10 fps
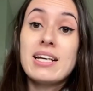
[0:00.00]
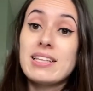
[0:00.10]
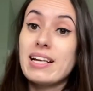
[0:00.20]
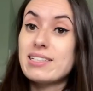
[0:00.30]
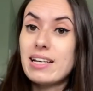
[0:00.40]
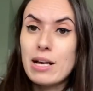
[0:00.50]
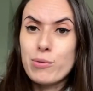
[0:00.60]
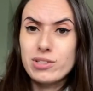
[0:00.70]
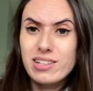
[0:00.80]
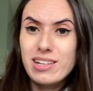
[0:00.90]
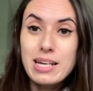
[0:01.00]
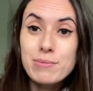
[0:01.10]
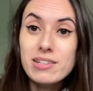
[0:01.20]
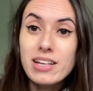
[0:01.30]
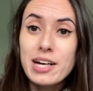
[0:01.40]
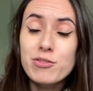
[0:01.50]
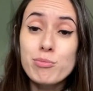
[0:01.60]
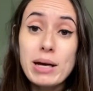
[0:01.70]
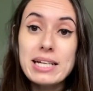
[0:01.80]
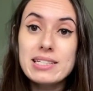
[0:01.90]
Like I said, I wanted to keep this kind of
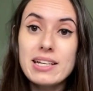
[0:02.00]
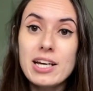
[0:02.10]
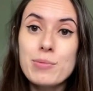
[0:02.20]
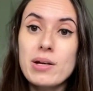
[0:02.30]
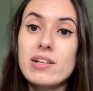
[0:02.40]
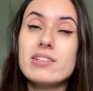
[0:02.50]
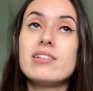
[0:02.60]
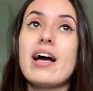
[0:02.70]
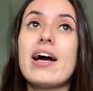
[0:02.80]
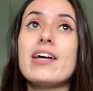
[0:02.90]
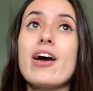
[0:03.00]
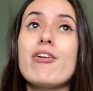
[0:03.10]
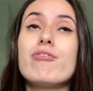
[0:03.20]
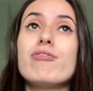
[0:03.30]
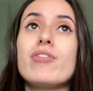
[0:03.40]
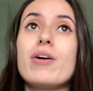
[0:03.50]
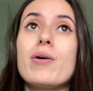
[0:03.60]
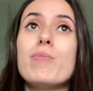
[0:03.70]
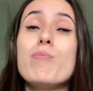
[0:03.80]
basic because I have um,